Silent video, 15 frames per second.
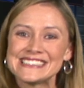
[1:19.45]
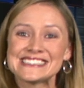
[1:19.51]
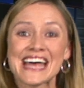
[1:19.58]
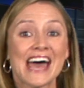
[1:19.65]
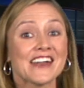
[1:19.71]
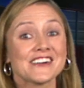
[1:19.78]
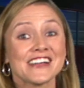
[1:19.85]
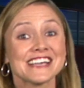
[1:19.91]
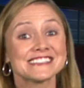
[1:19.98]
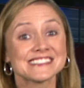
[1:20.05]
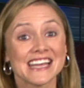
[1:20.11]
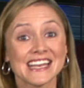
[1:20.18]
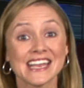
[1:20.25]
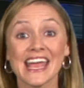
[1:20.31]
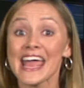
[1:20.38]
Saturday,
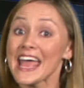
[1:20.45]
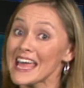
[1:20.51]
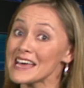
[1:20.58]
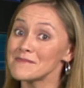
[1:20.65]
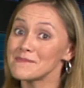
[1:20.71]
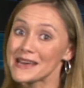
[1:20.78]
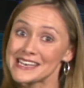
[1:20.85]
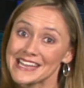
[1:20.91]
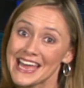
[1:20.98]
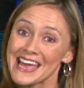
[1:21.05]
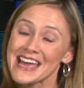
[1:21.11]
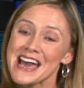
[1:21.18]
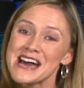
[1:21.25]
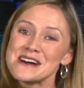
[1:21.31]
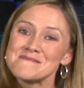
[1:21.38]
Sunday, and
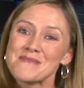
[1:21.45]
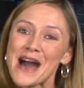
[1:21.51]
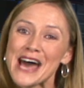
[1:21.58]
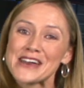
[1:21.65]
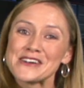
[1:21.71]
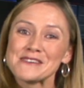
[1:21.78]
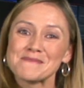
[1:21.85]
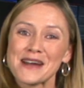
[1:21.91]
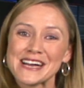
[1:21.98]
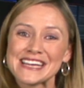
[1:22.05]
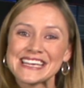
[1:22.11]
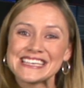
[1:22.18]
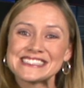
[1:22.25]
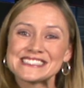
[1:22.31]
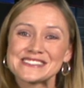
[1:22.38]
Monday, Pottery Barn
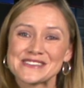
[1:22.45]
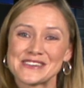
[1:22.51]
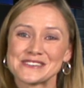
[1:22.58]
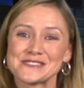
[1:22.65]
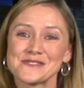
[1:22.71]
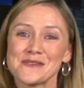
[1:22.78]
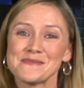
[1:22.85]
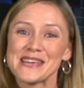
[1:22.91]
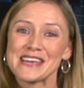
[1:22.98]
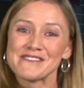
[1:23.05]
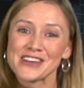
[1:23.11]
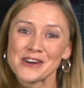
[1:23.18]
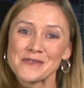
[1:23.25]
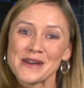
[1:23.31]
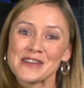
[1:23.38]
Kids Stores will be
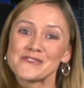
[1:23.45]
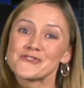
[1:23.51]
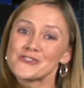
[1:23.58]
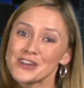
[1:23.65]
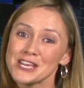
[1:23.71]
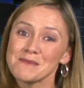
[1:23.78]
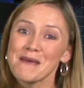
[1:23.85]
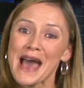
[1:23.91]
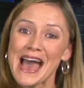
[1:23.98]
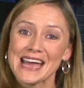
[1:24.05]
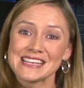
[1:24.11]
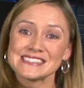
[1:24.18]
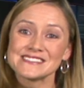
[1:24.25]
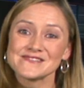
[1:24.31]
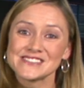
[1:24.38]
giving away free
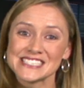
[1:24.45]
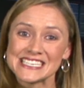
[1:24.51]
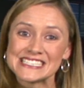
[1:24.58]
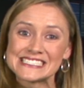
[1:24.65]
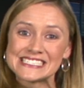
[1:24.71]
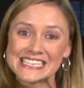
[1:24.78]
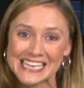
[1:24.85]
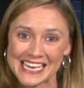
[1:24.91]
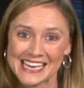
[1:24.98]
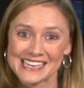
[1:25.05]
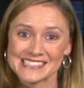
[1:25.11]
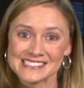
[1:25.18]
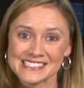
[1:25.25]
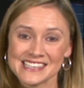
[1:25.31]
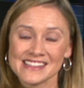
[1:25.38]
packets of seeds to
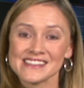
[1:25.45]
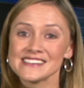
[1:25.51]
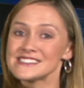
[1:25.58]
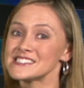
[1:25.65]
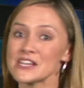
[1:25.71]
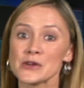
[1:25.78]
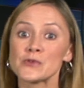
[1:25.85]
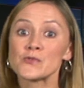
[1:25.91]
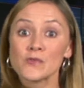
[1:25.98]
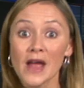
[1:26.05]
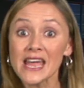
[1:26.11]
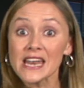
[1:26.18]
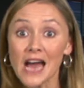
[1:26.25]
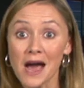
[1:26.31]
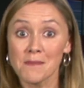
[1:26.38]
kids. This is a
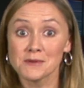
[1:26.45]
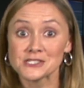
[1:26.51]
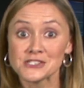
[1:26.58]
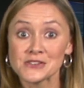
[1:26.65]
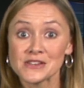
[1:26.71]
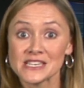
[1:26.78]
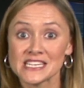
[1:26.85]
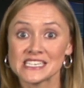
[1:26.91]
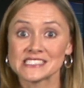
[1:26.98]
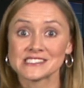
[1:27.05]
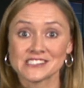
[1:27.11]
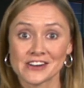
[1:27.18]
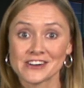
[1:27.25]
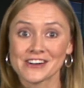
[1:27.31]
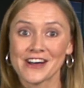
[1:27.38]
great opportunity to
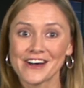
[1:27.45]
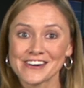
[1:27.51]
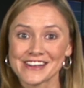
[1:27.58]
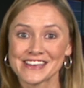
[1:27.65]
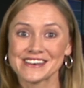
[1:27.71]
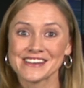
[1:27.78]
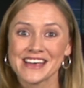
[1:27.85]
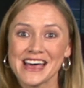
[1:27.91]
start a garden.